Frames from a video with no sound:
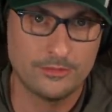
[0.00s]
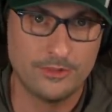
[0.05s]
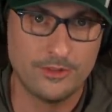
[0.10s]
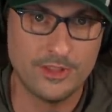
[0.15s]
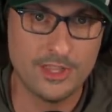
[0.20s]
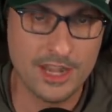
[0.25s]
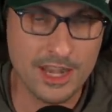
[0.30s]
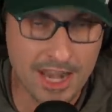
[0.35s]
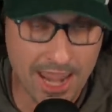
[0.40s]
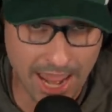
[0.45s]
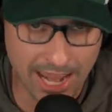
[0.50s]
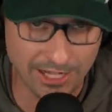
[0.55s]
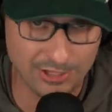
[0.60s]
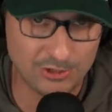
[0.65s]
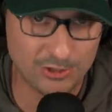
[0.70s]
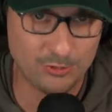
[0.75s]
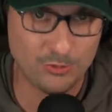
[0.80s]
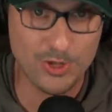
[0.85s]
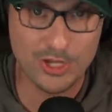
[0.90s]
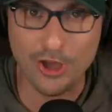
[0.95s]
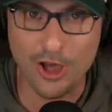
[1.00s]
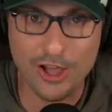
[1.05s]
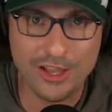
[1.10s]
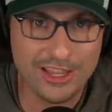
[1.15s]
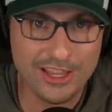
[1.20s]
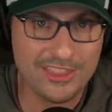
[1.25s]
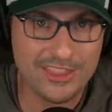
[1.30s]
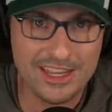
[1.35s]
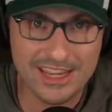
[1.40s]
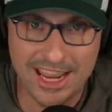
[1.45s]
The Naish. We call
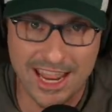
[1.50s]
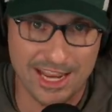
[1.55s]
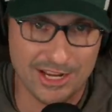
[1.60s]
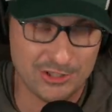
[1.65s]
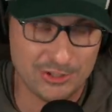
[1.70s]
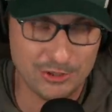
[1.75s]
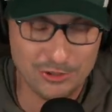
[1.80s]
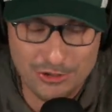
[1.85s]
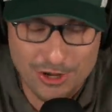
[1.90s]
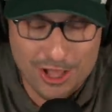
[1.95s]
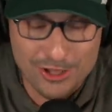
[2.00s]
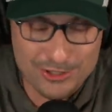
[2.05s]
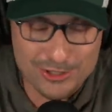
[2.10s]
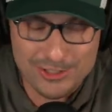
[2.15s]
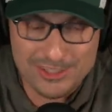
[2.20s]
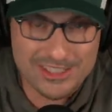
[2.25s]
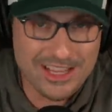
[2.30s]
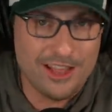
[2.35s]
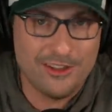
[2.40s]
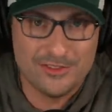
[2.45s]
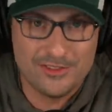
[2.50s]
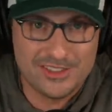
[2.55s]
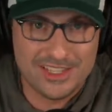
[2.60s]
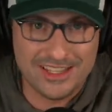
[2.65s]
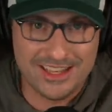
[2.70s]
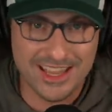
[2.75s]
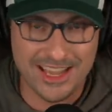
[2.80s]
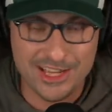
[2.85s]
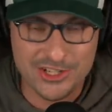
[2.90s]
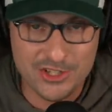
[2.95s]
you the Naish. You call yourselves
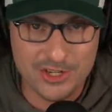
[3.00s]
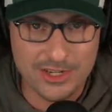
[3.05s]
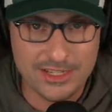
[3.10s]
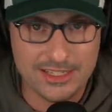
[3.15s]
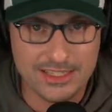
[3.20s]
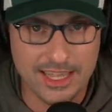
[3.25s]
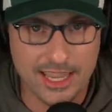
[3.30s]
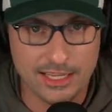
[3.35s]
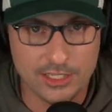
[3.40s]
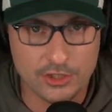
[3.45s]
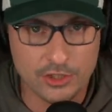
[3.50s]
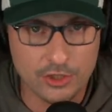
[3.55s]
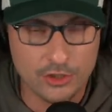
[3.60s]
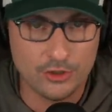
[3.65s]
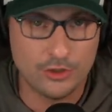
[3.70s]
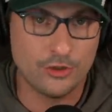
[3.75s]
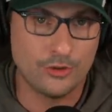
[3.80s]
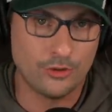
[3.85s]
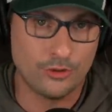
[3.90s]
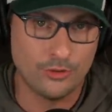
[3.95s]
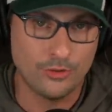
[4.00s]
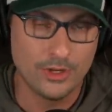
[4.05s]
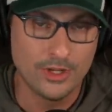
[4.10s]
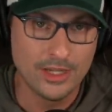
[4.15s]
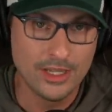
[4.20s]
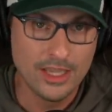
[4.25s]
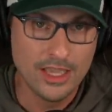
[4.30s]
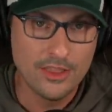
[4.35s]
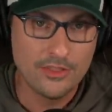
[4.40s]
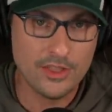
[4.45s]
the Naish. It is thanks to you,
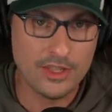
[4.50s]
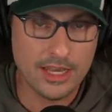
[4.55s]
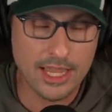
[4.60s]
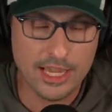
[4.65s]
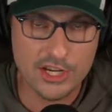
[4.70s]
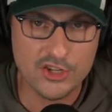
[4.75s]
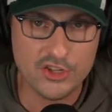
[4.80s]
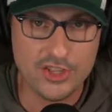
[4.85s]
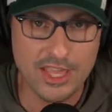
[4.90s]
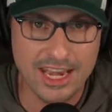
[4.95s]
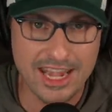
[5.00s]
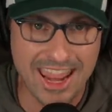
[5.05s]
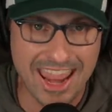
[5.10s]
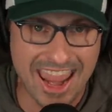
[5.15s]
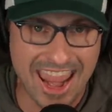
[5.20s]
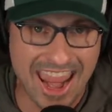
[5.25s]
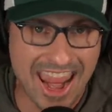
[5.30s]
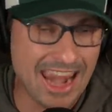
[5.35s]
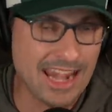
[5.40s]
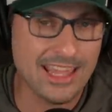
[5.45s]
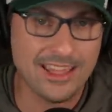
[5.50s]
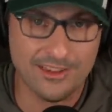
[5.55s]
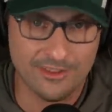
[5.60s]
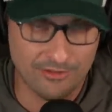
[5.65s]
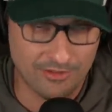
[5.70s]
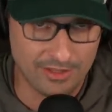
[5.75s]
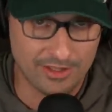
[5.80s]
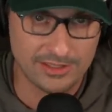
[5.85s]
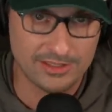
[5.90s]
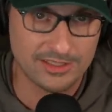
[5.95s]
the Naish, that any
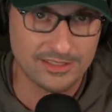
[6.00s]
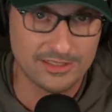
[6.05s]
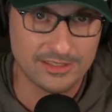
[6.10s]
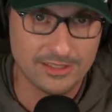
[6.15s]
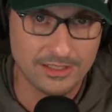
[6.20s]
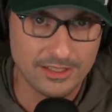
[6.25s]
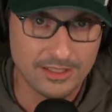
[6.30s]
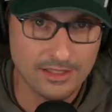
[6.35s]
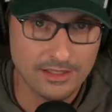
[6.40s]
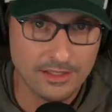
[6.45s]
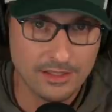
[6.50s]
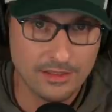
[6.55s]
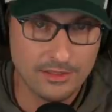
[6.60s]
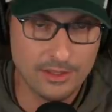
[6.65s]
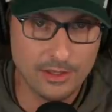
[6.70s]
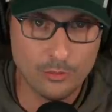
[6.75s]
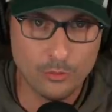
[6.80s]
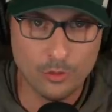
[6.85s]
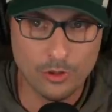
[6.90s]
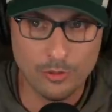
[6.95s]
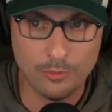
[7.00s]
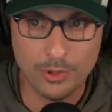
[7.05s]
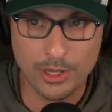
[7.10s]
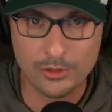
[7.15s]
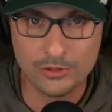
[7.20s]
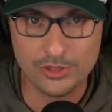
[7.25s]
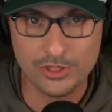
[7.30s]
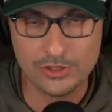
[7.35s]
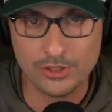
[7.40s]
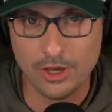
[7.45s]
of this that we're
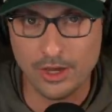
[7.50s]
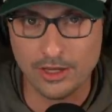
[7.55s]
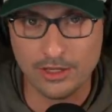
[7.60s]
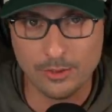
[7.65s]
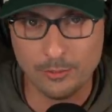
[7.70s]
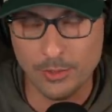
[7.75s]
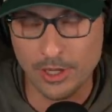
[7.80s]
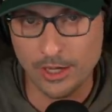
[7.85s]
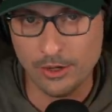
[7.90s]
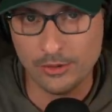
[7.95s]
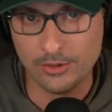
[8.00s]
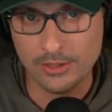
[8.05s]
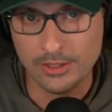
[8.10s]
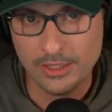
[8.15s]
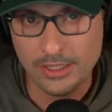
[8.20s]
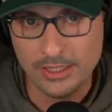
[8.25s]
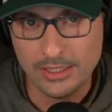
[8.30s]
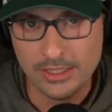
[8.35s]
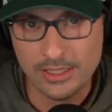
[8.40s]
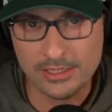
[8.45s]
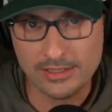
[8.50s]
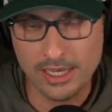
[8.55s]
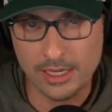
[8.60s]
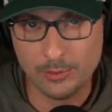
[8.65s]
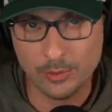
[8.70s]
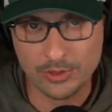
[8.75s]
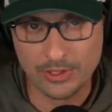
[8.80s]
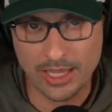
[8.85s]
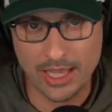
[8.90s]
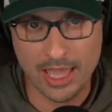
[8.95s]
about to talk about is
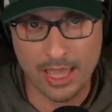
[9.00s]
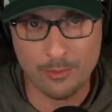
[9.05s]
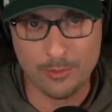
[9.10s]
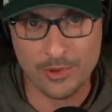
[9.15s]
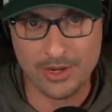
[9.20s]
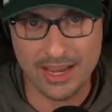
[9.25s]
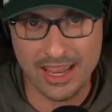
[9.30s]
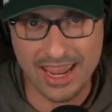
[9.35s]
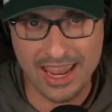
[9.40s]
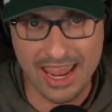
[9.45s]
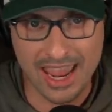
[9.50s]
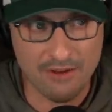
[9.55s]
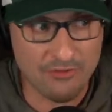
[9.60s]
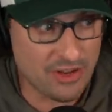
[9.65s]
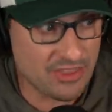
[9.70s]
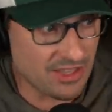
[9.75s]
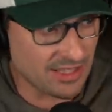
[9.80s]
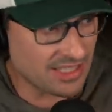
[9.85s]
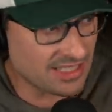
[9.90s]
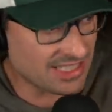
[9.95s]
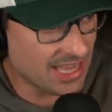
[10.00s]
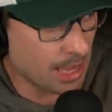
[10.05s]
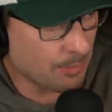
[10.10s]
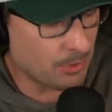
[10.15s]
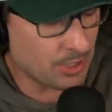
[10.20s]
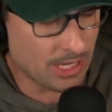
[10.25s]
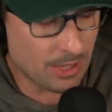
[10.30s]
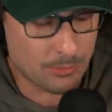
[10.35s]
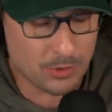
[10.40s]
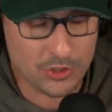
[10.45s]
able to happen. Everything that's
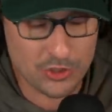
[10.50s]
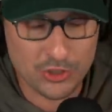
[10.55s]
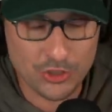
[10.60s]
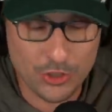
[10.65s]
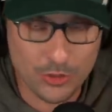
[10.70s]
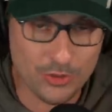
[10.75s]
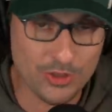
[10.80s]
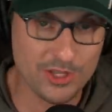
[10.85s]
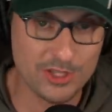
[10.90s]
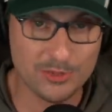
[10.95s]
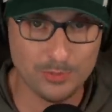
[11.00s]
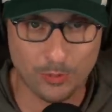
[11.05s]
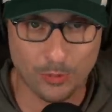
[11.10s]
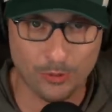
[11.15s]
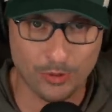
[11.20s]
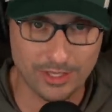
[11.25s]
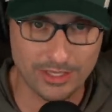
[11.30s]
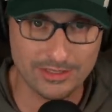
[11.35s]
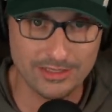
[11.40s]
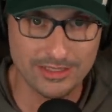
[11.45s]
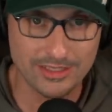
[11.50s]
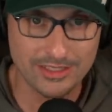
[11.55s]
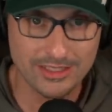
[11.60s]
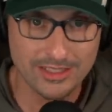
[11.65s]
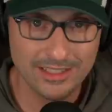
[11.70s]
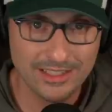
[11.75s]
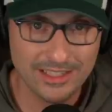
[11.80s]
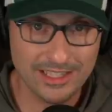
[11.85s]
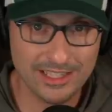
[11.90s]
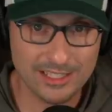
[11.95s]
happened up until this point
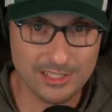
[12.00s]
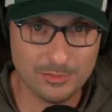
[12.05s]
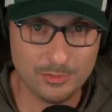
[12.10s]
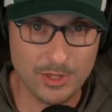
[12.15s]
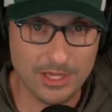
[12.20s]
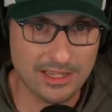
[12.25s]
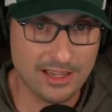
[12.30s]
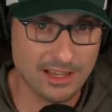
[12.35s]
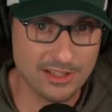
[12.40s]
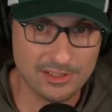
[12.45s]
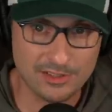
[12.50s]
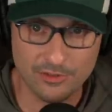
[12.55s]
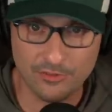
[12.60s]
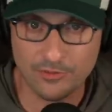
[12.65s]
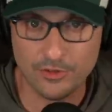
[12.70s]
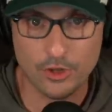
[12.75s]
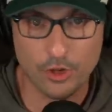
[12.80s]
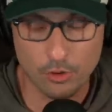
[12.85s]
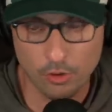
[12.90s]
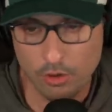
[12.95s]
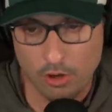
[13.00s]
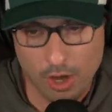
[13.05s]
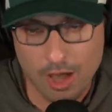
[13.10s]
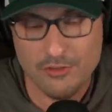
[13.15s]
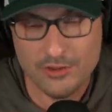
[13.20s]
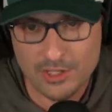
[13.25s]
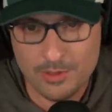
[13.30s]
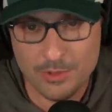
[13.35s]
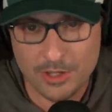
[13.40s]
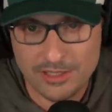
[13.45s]
is because of you.
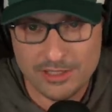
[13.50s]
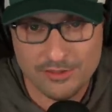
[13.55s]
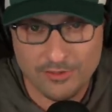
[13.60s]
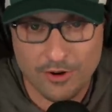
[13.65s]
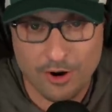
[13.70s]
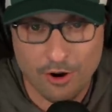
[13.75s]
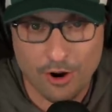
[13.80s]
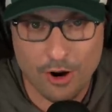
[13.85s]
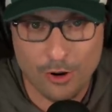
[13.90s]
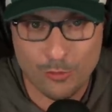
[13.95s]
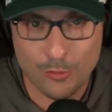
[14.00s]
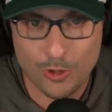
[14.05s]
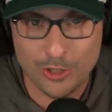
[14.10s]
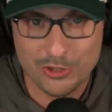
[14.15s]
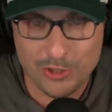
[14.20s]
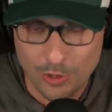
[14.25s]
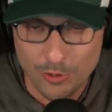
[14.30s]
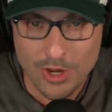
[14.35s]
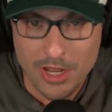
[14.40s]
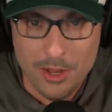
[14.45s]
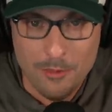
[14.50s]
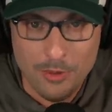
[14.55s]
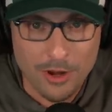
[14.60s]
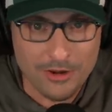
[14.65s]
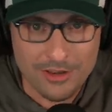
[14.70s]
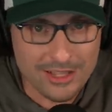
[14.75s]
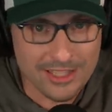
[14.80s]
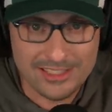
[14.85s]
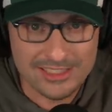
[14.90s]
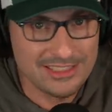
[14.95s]
Obviously because of our hard work too,
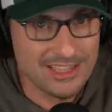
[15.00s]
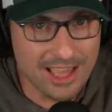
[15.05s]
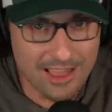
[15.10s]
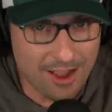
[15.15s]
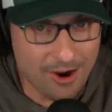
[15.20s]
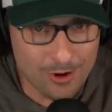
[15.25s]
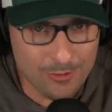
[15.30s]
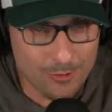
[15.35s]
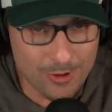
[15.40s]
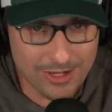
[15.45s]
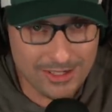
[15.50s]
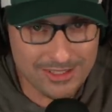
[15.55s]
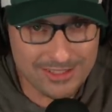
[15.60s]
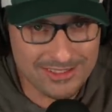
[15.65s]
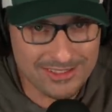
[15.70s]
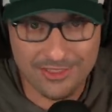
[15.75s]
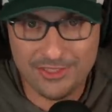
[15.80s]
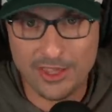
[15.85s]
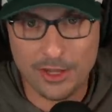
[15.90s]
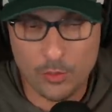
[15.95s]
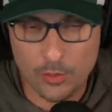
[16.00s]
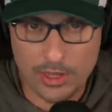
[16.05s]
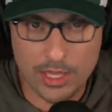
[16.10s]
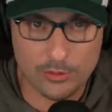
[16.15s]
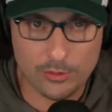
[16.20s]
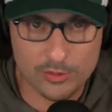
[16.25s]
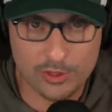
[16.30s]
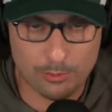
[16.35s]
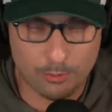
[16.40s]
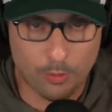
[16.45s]
but it's not hard work is nothing
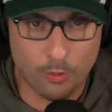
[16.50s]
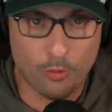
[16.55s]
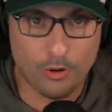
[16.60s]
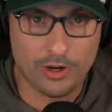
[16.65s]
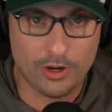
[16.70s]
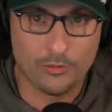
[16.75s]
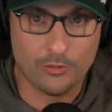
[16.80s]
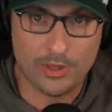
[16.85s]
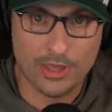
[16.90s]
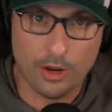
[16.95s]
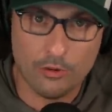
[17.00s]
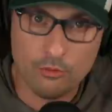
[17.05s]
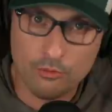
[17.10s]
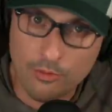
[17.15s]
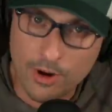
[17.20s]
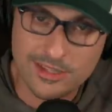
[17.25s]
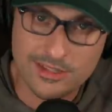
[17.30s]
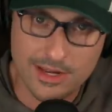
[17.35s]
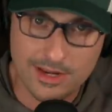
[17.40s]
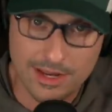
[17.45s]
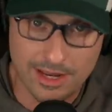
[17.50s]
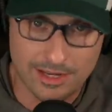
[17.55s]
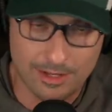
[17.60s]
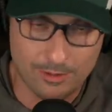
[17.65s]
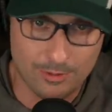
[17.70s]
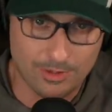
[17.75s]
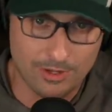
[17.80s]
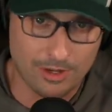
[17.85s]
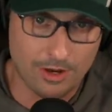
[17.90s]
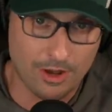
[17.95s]
without support, without
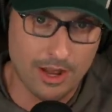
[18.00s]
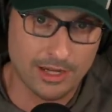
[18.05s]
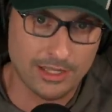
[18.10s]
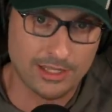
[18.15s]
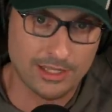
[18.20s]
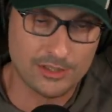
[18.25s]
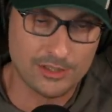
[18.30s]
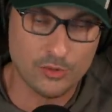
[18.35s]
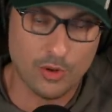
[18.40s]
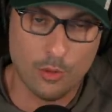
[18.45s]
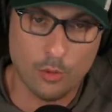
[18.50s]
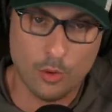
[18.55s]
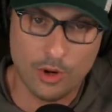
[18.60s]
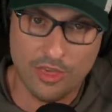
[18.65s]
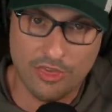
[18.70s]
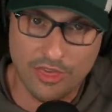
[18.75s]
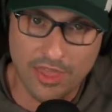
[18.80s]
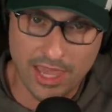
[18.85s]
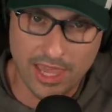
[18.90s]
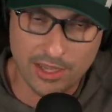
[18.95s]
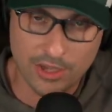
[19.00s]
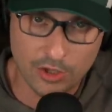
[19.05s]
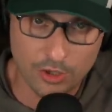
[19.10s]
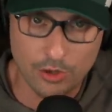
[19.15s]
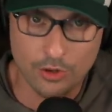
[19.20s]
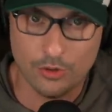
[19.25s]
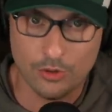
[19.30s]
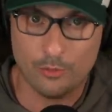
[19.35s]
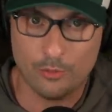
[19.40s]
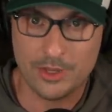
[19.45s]
resonating with an audience. So I want to thank
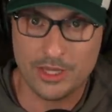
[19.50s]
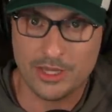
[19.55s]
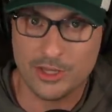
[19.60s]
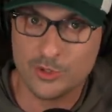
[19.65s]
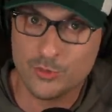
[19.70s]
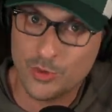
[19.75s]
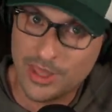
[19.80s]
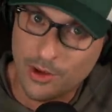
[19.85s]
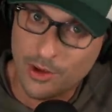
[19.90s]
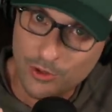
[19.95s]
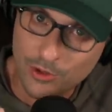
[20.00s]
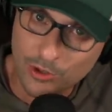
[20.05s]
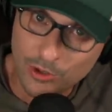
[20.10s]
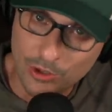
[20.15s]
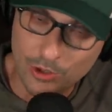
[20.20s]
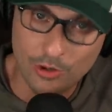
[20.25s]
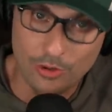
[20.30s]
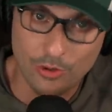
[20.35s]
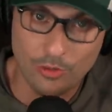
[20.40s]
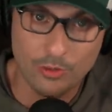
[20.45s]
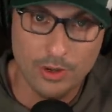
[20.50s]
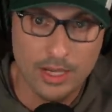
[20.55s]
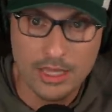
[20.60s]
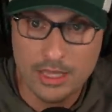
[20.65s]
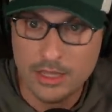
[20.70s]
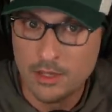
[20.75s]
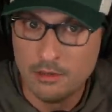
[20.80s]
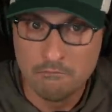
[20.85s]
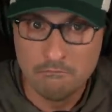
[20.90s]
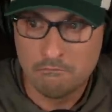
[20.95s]
you because without you,
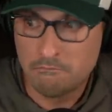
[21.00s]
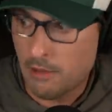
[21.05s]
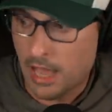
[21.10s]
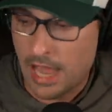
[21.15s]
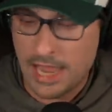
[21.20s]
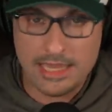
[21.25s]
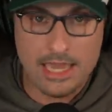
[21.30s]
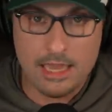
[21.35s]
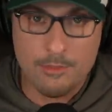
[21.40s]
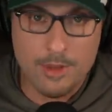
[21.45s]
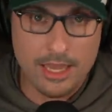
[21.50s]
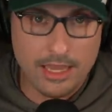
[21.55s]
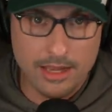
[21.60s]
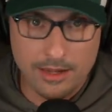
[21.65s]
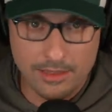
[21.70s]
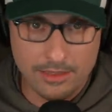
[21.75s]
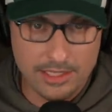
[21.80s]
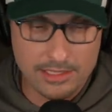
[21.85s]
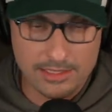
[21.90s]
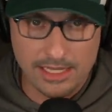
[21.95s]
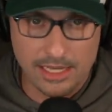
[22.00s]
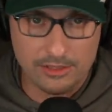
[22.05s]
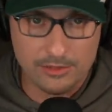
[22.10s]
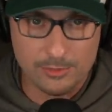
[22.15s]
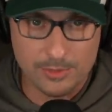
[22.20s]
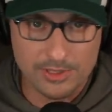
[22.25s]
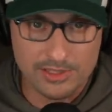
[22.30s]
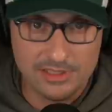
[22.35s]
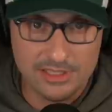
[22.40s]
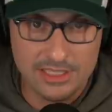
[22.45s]
I can't make any of these
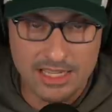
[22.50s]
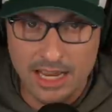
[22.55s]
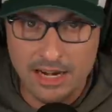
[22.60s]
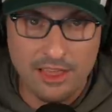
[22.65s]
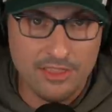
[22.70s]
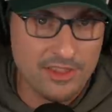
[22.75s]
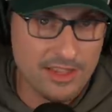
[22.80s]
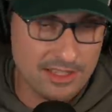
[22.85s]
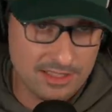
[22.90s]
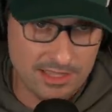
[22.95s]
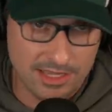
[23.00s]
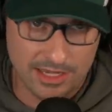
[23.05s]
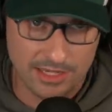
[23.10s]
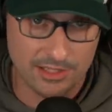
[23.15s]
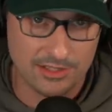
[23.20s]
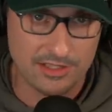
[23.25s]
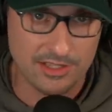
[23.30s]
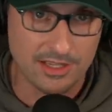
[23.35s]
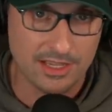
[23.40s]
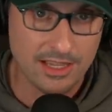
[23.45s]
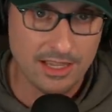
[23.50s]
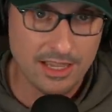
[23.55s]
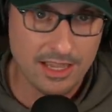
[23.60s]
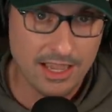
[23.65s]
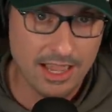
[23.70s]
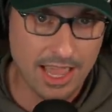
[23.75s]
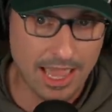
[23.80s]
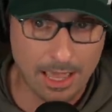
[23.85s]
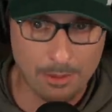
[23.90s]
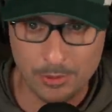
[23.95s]
announcements. None of these things
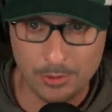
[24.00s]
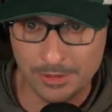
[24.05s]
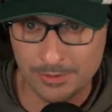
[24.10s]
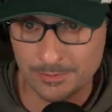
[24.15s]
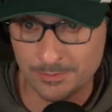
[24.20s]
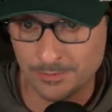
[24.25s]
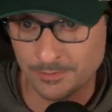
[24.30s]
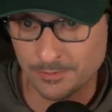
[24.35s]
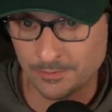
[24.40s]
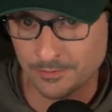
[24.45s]
happen.